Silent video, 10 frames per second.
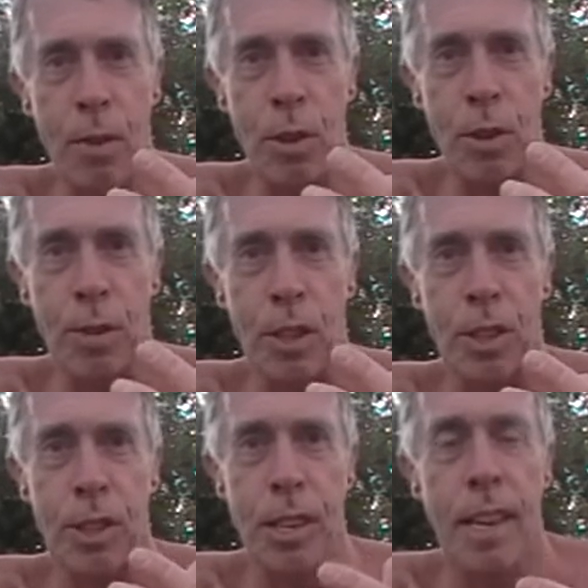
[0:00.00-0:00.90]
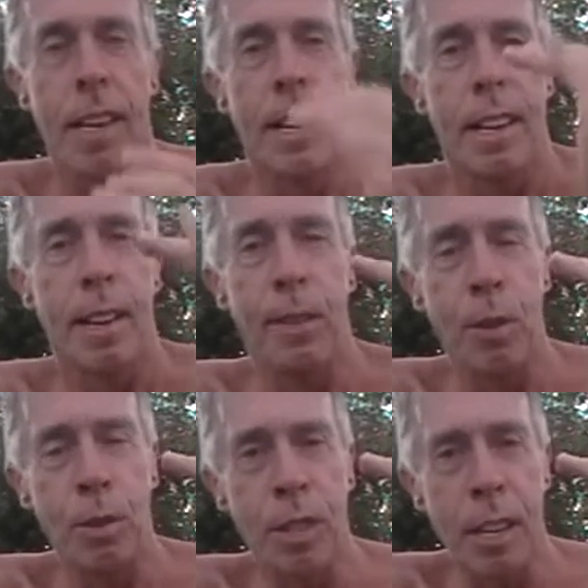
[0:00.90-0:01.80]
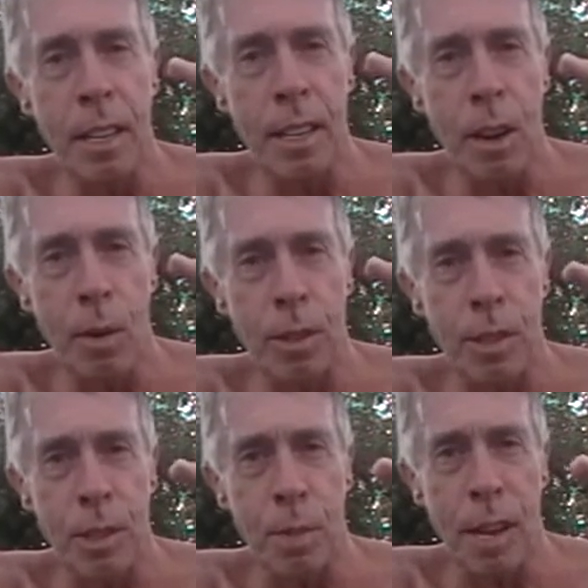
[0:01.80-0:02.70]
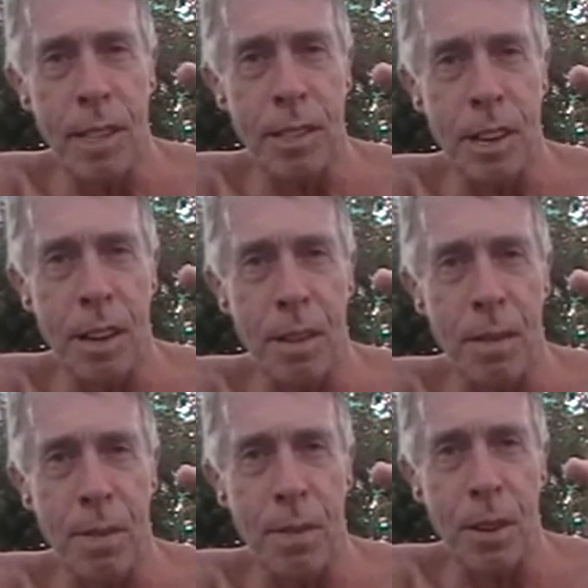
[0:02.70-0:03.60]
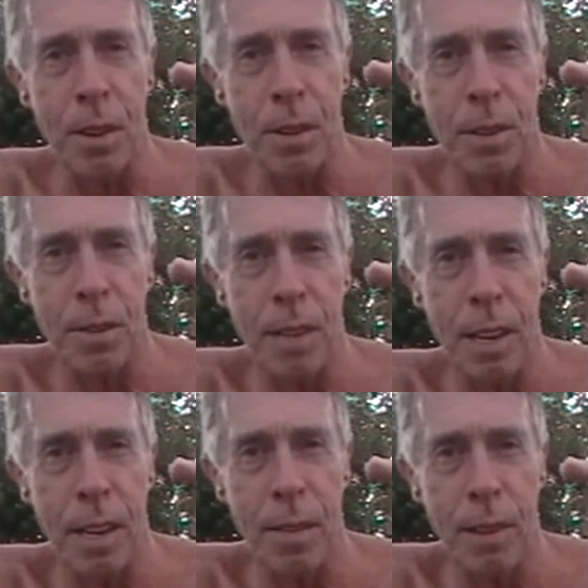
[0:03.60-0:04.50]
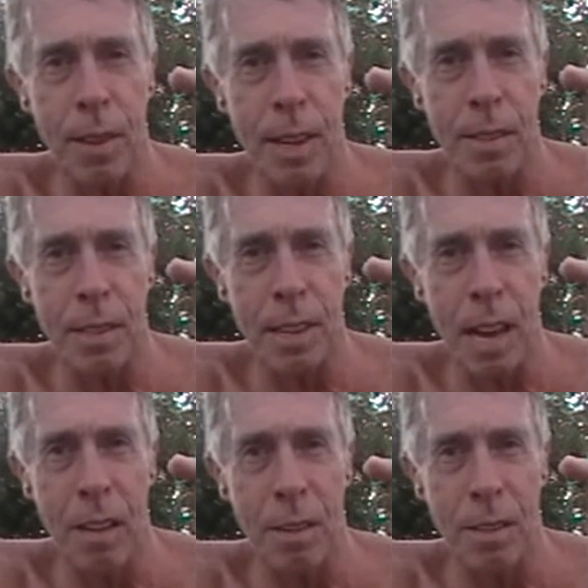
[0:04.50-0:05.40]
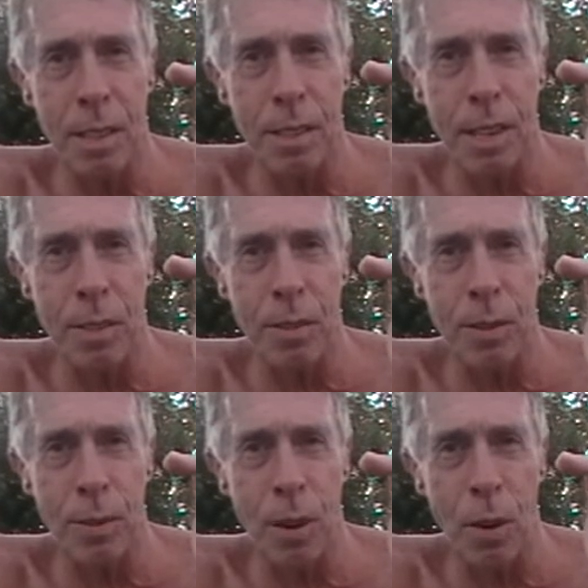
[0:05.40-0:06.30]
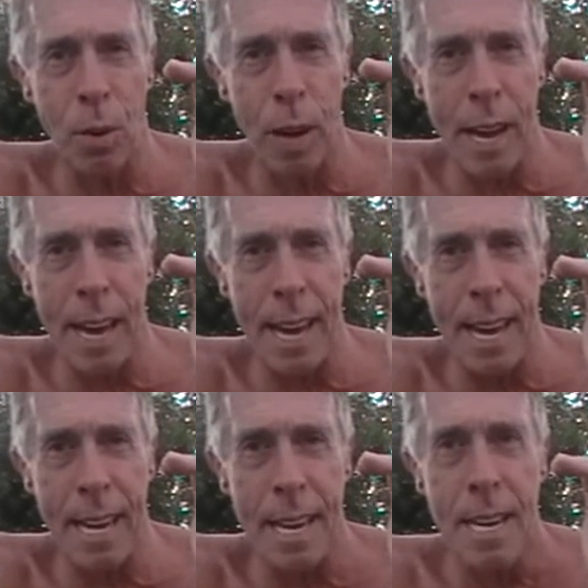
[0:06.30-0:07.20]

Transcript: there to the universe, if you suddenly go into this place of, $3,000, that sounds so far away,